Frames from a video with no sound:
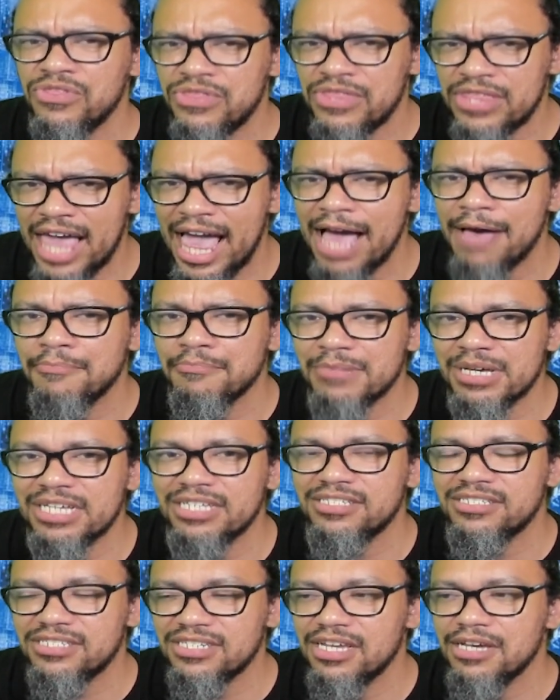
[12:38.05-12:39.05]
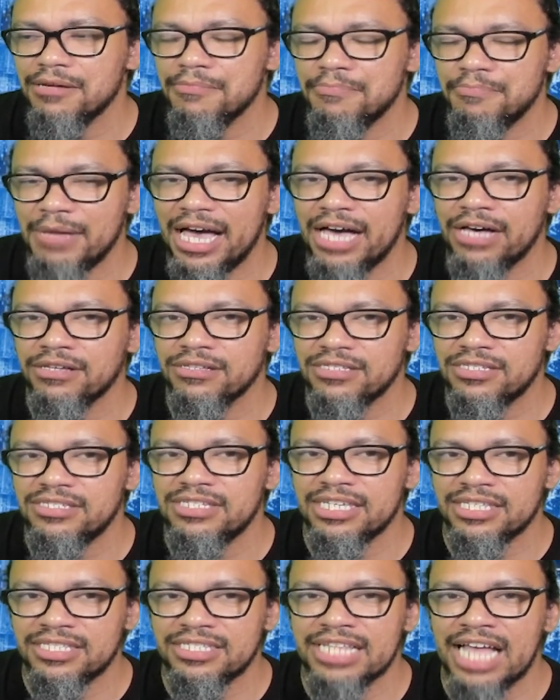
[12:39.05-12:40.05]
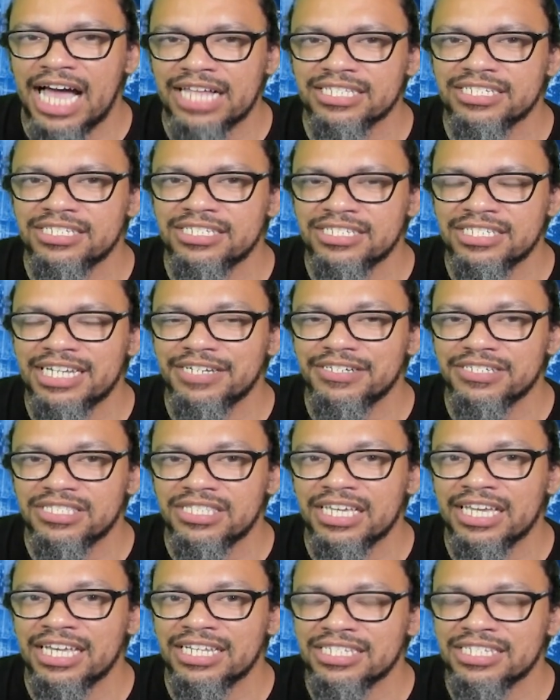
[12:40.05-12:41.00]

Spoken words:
that much about Sith knowledge and everything,